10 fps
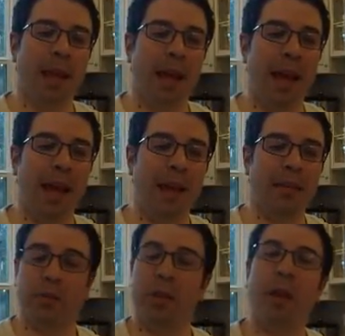And
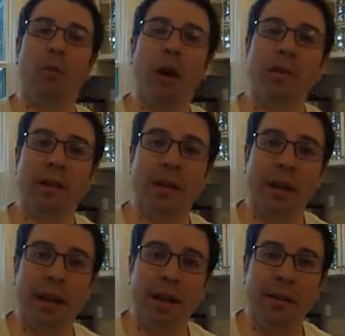there's a lot of rods that I
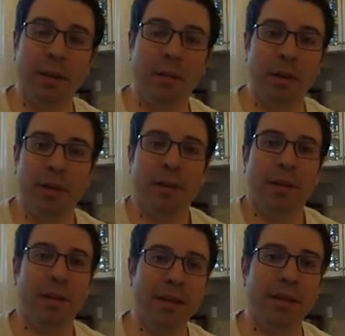like out there, but
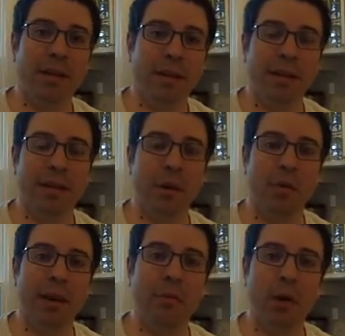you know,
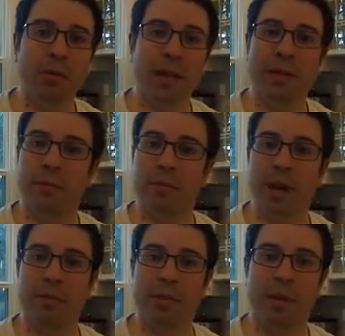they rotate from
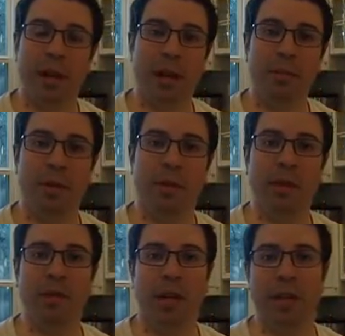time to time, you know, they
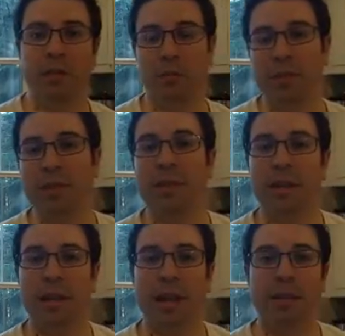change from season
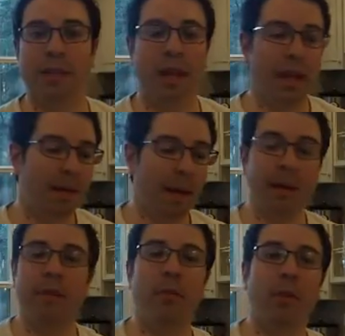to next, and
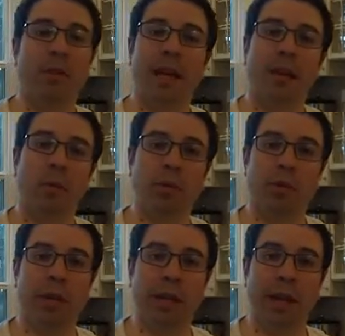you never know exactly what you're
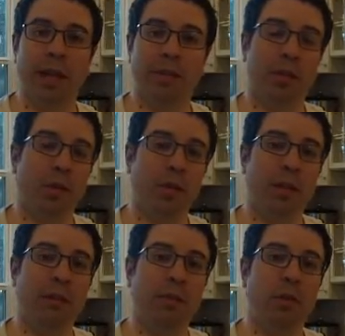gonna get. So
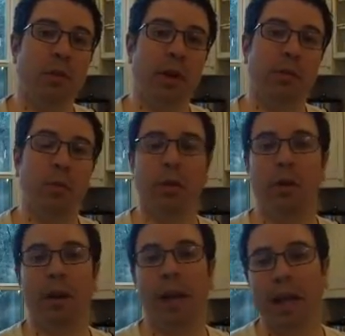even you liked one
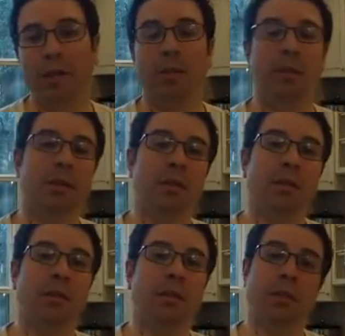rod last year doesn't
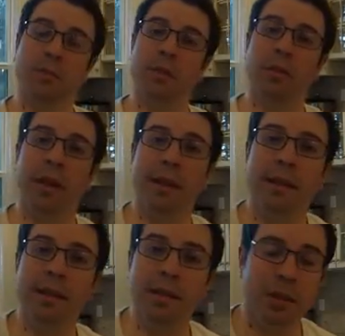mean you'll like
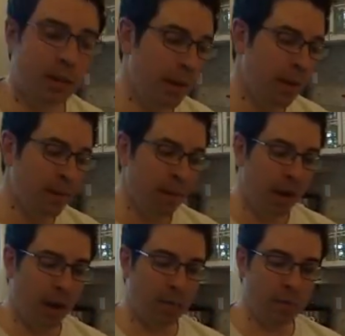it this year.
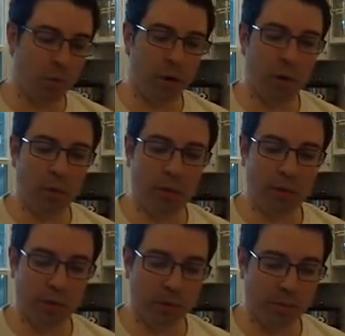So what I wanted to
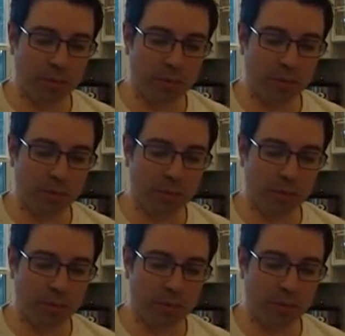do